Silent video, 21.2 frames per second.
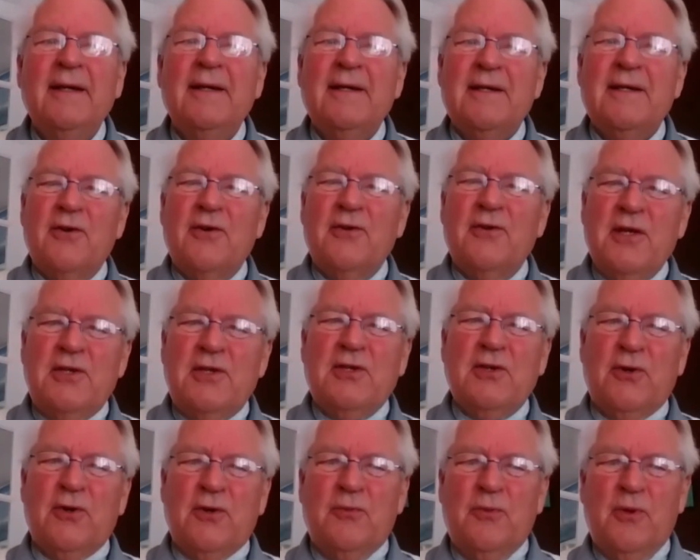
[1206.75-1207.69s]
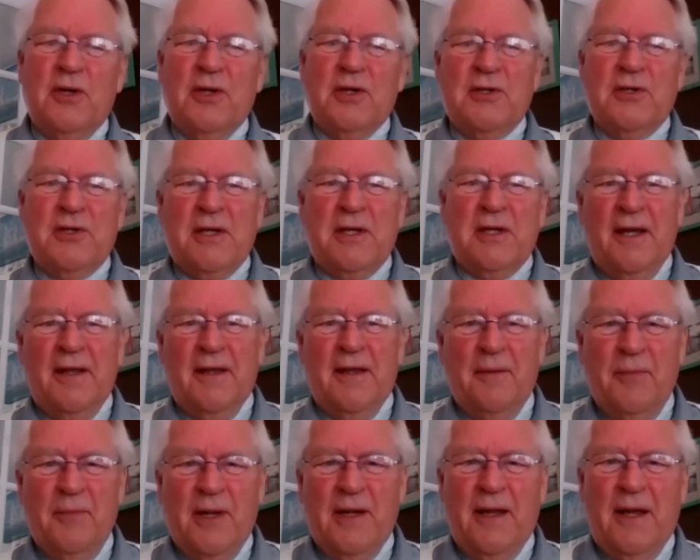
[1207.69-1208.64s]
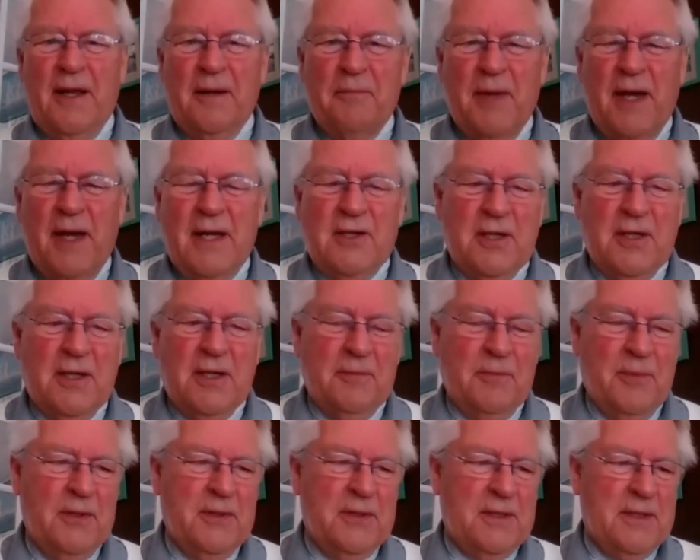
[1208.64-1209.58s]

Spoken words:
So it sort of works together, a bit like magic, but